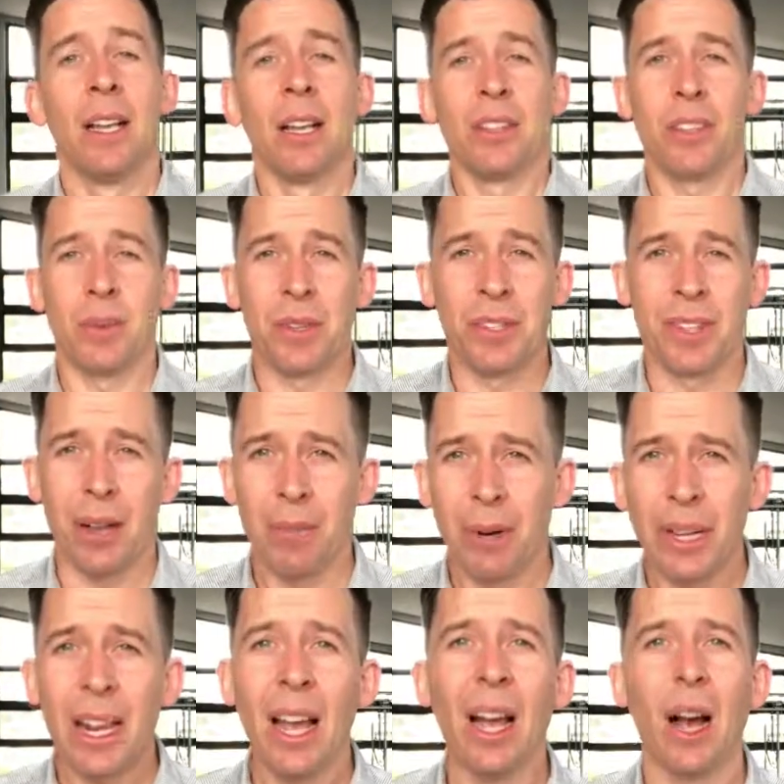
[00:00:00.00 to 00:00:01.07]
So in summary,
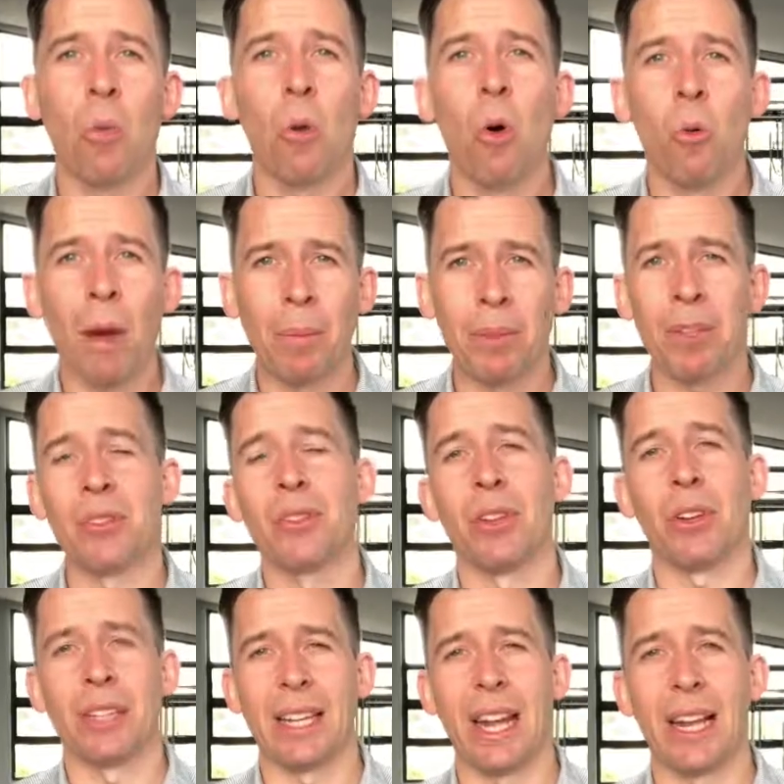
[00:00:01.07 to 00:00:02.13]
a warm-up can
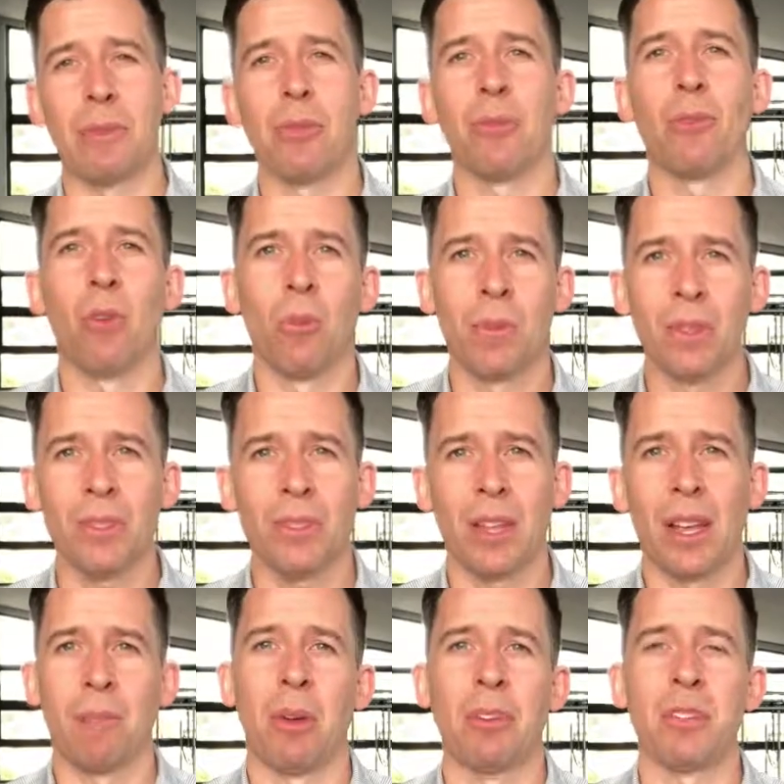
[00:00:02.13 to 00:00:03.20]
certainly aid performance,
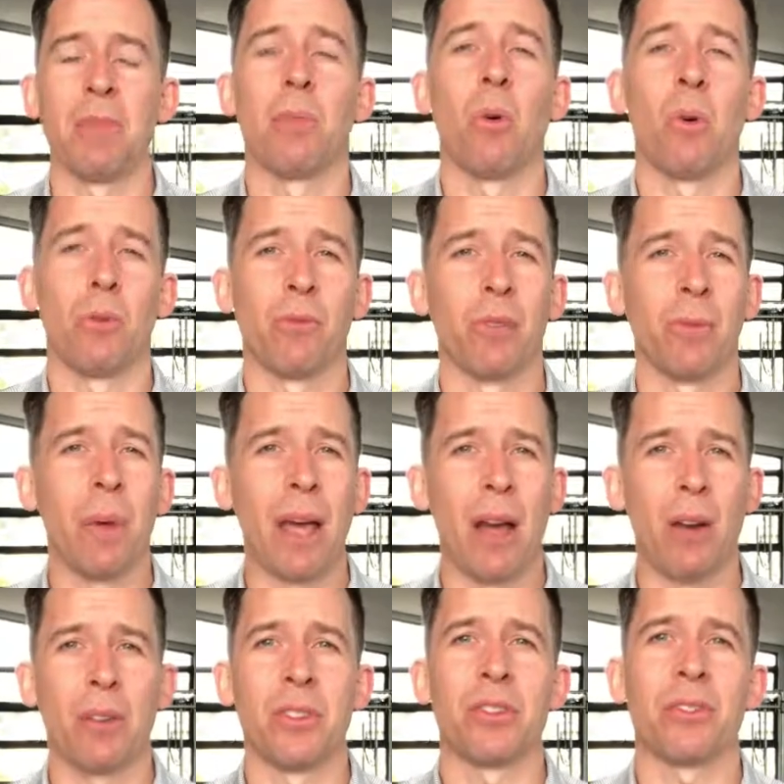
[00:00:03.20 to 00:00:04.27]
most important for
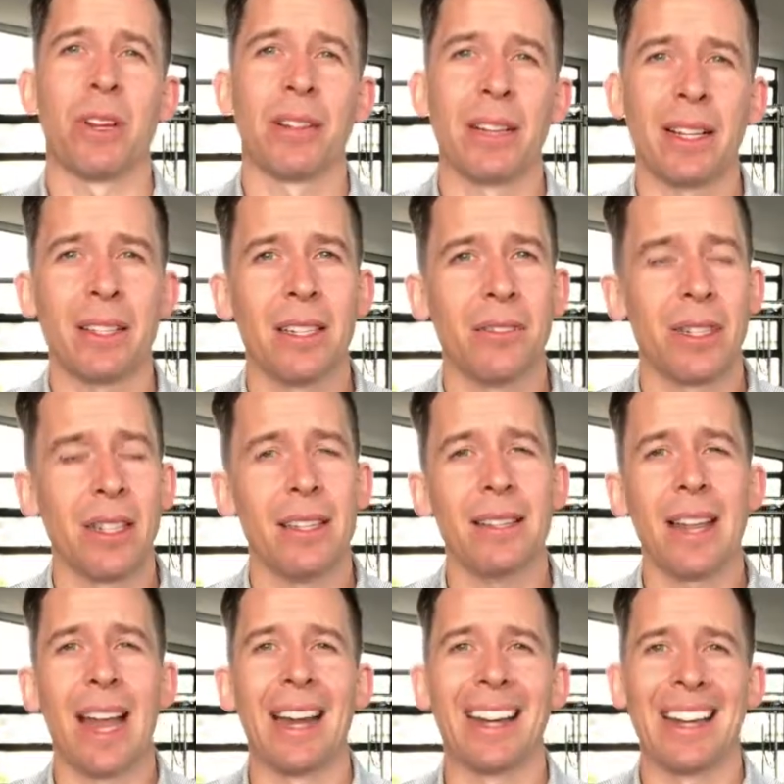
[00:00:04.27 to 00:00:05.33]
power and strength activities,
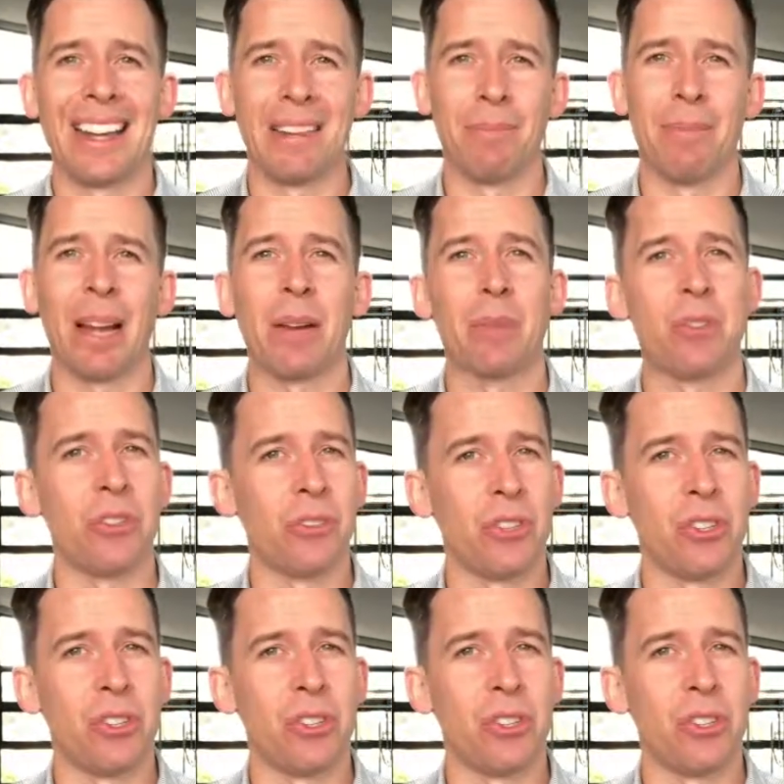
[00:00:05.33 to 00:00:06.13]
and it may reduce